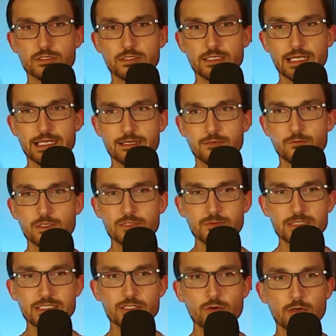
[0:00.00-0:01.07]
Like, what are
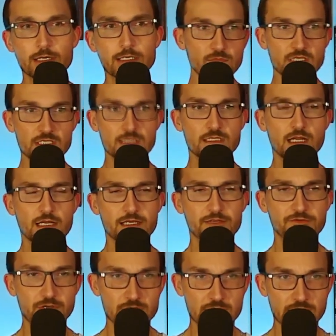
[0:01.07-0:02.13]
we doing? It's not
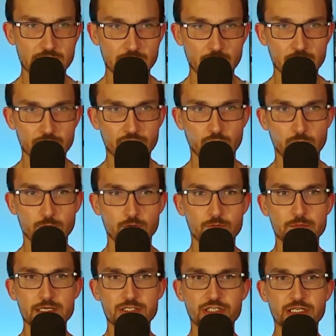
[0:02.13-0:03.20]
confusing at all. Former
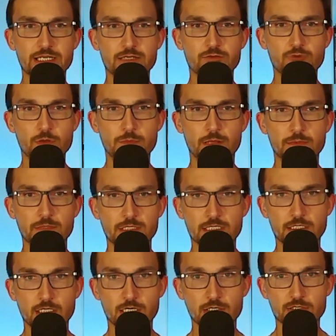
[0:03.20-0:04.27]
Michigan
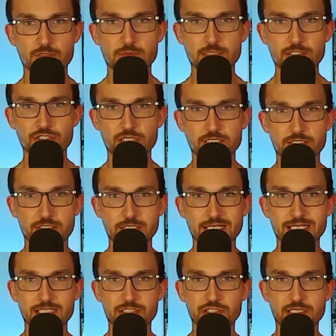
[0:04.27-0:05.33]
Republican Congressman
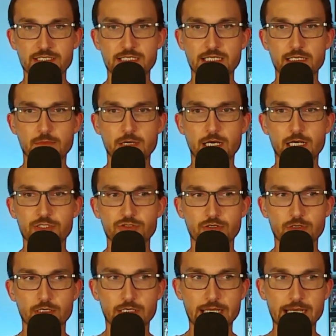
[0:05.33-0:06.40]
Justin Amash
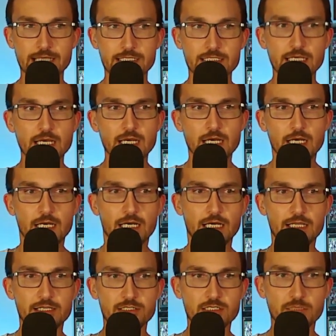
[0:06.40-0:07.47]
wrote on X,
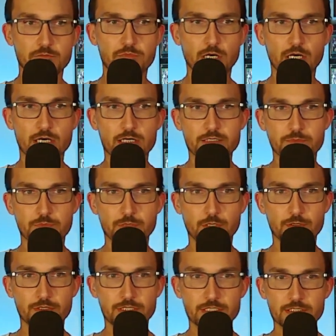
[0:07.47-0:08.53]
there's a bar to
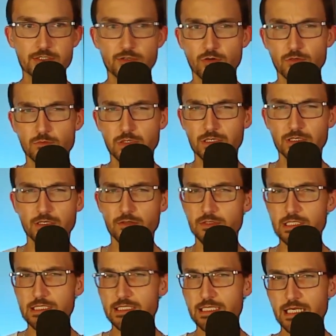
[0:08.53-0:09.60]
pull the door below
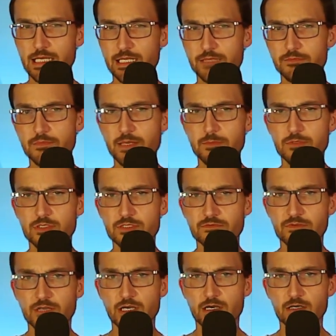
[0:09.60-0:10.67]
the sign. Members
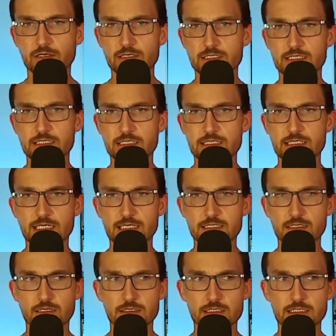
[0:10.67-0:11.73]
of Congress see these signs
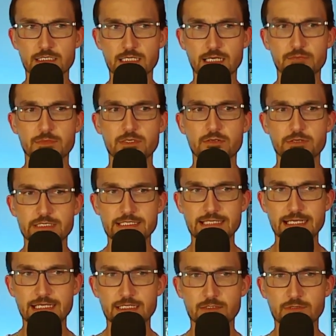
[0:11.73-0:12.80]
all the time and know
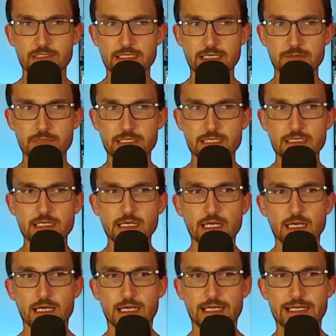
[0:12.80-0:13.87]
exactly what they mean.
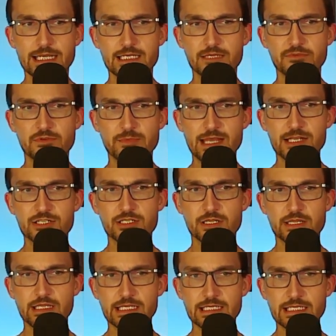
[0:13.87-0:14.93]
I can't even imagine
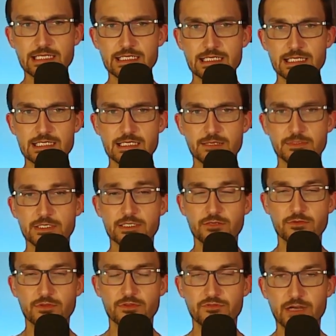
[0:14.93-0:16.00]
thinking it has something to do
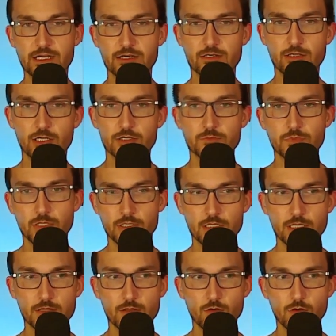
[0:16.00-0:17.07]
with the fire alarm pull
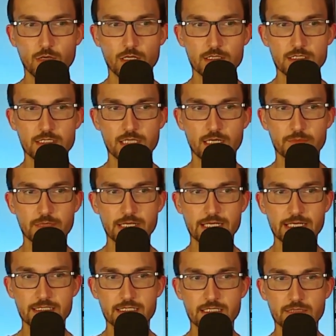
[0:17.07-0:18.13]
on the wall. Stop
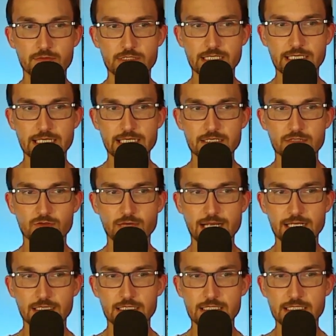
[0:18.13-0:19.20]
excusing his
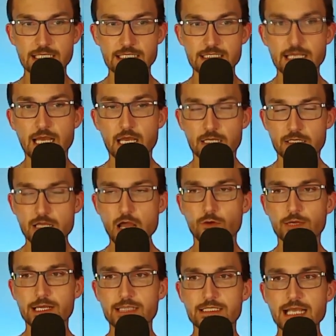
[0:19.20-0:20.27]
recklessness.
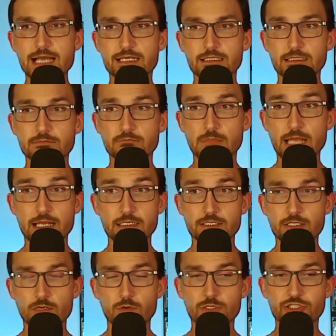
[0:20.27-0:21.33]
No, exactly. And you
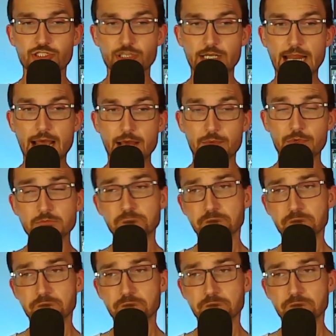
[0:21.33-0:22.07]
know what should happen?